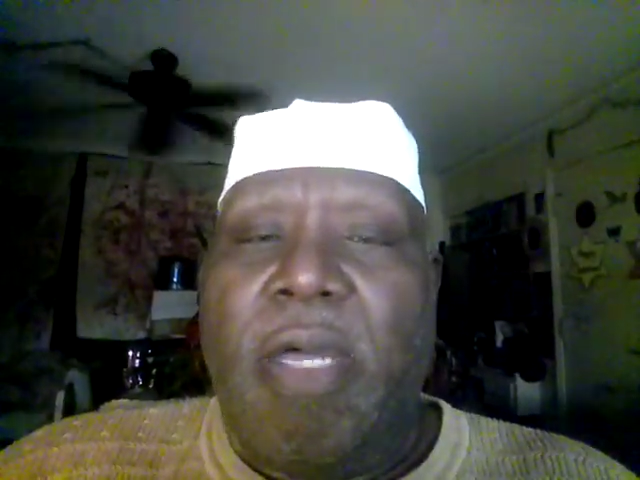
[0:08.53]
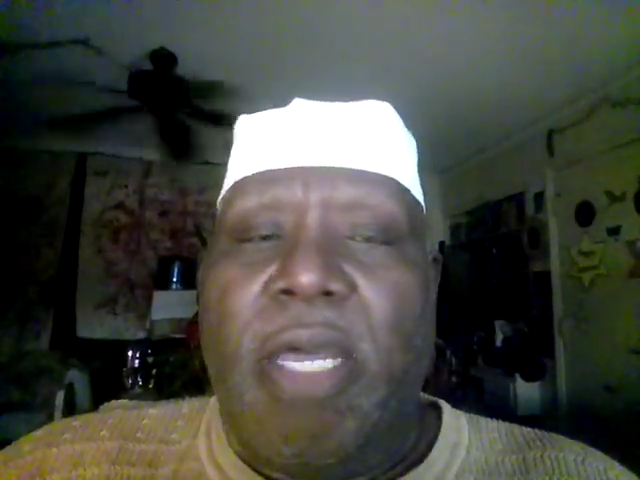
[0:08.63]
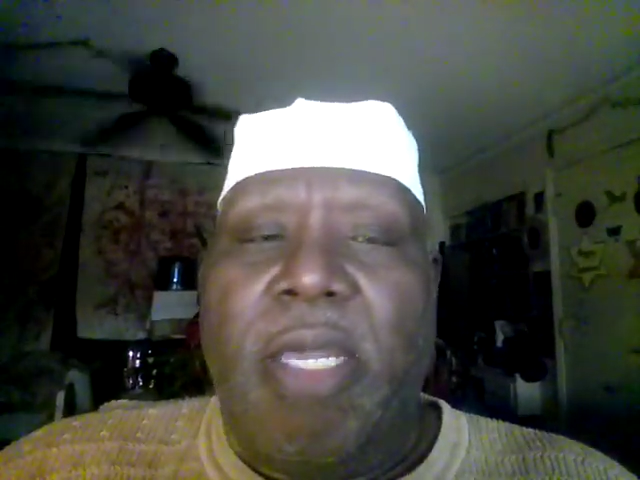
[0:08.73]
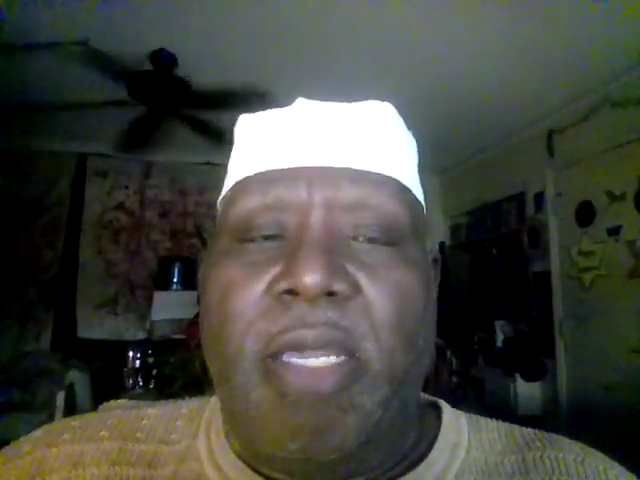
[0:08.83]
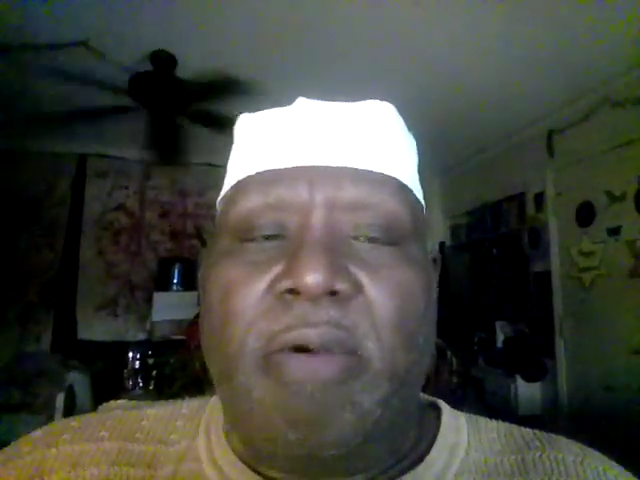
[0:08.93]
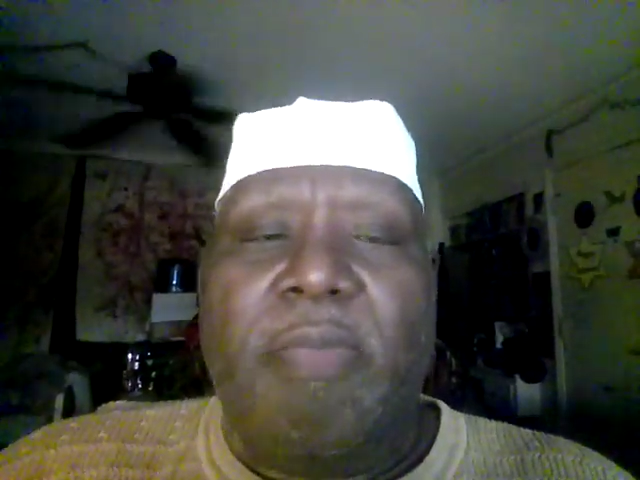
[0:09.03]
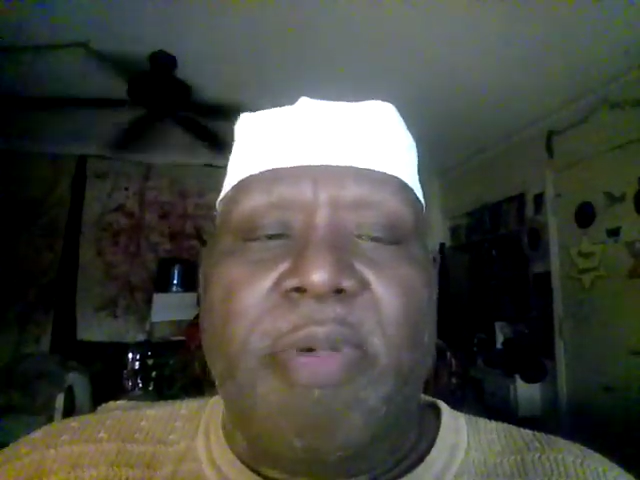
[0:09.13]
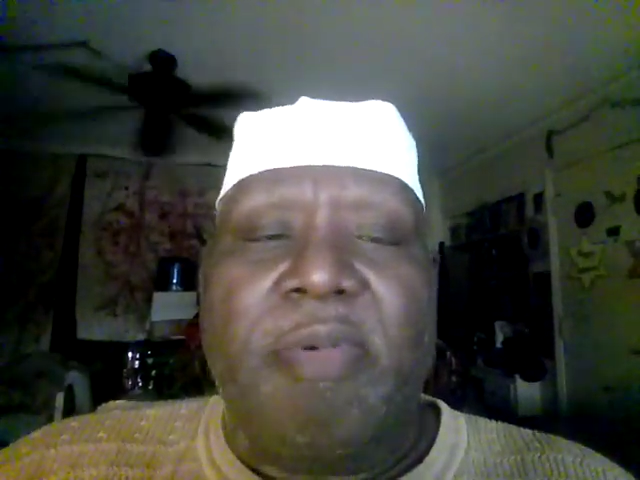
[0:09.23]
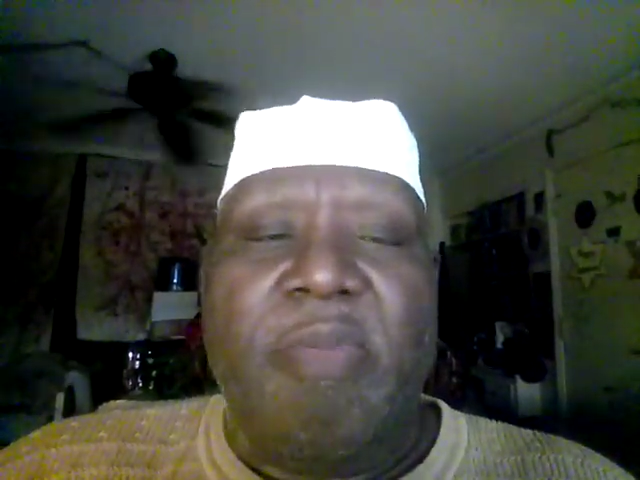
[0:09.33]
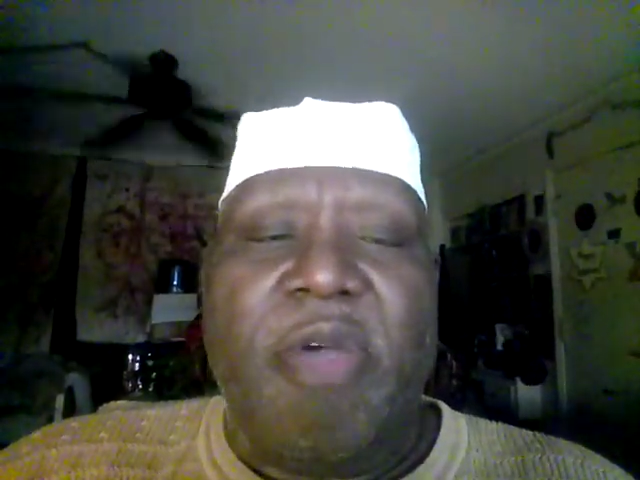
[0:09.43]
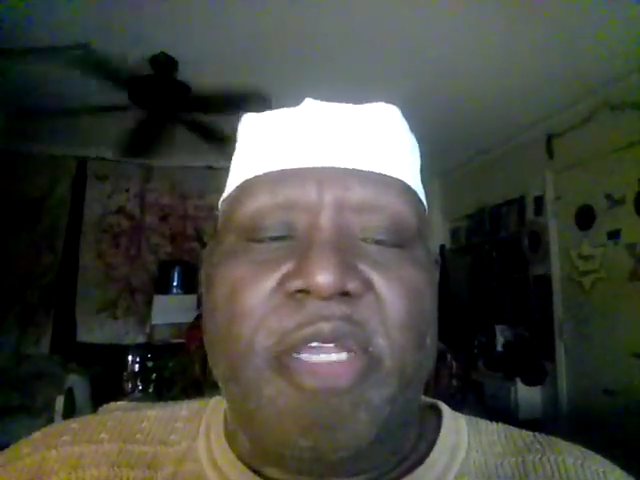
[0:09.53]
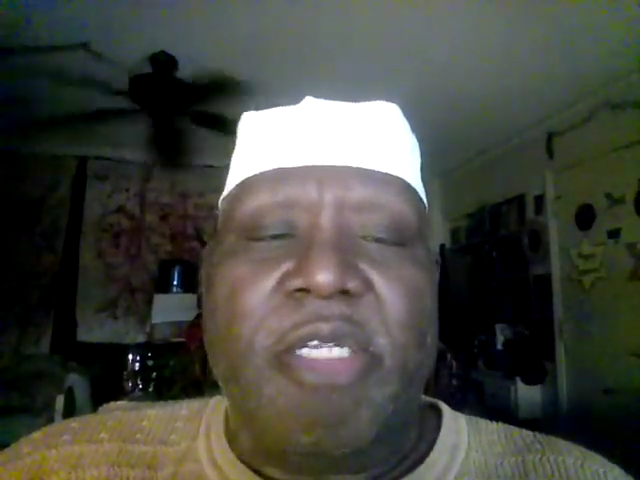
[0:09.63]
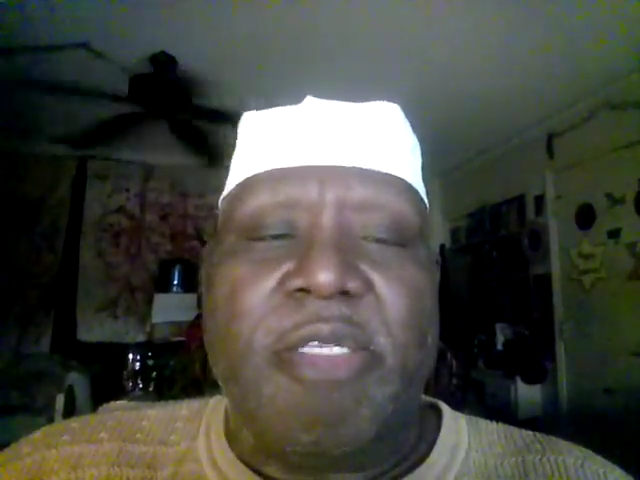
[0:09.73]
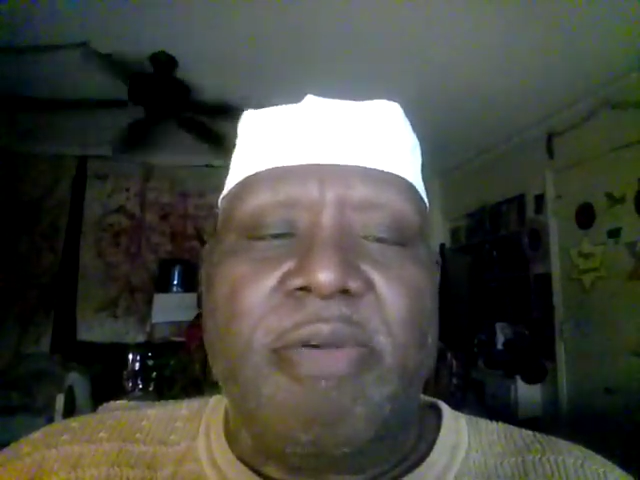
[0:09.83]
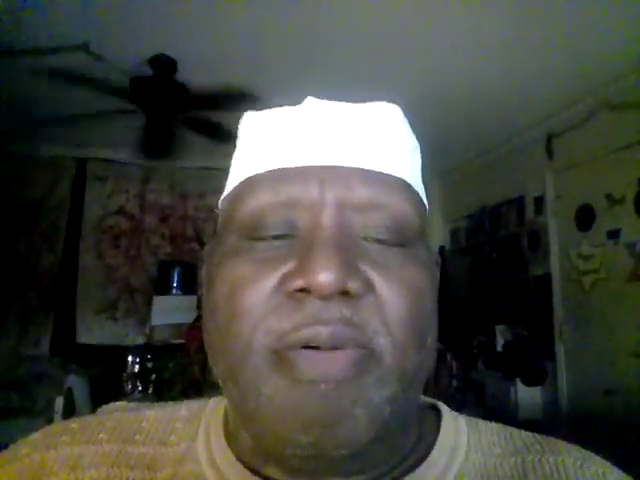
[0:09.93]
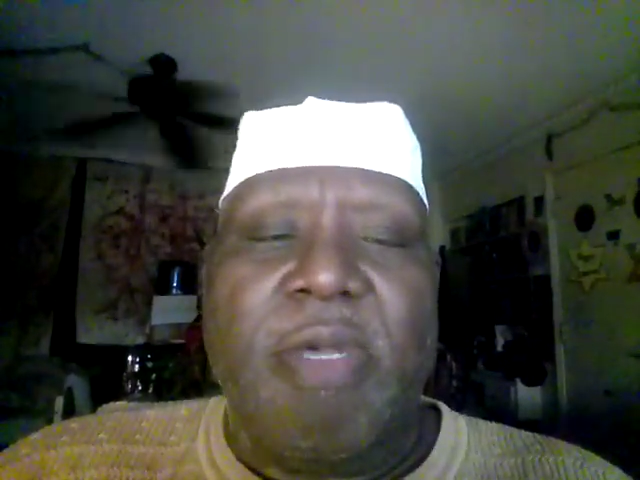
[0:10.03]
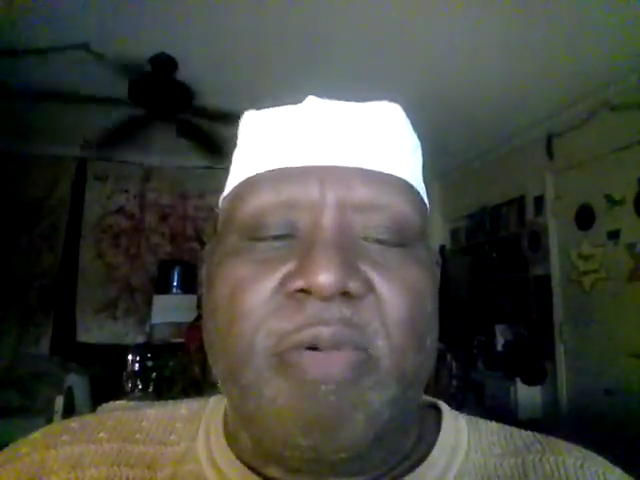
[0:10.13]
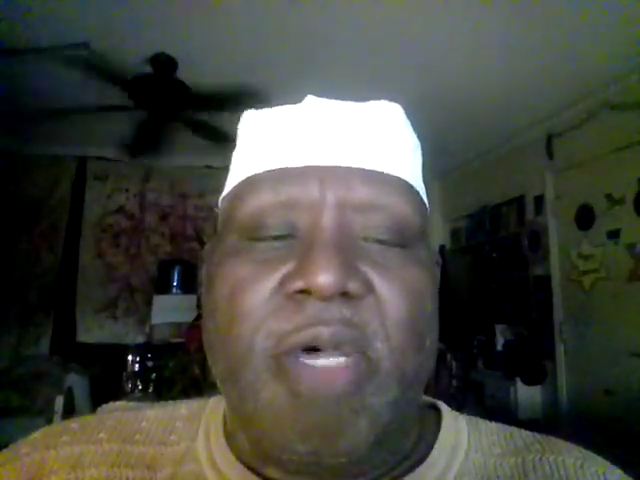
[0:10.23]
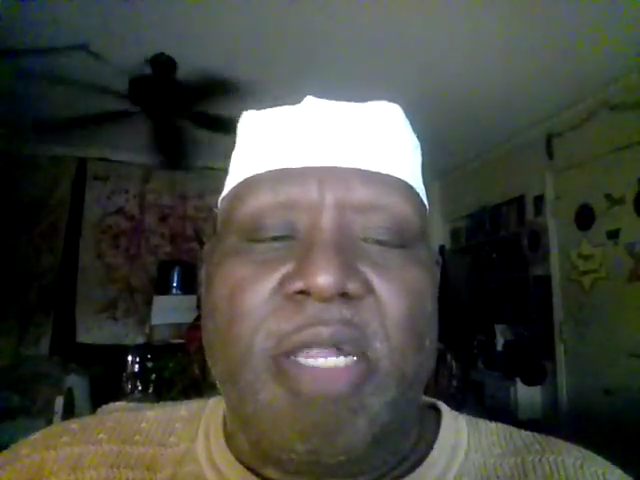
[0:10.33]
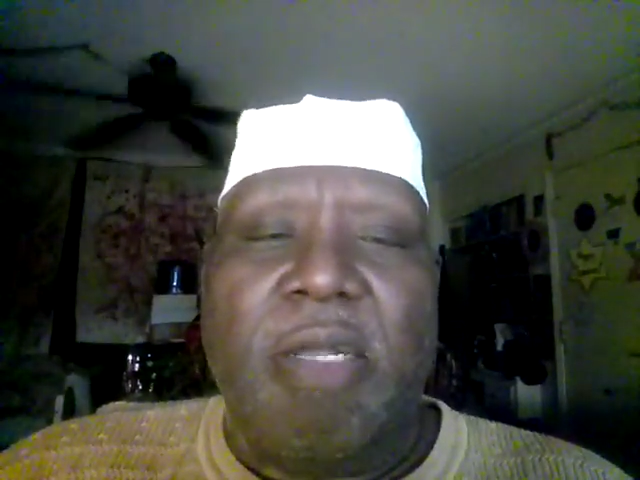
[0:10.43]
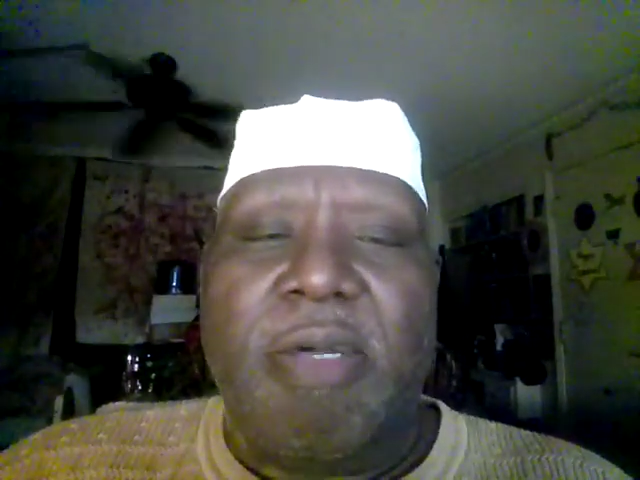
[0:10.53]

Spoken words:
I hope everybody is doing well.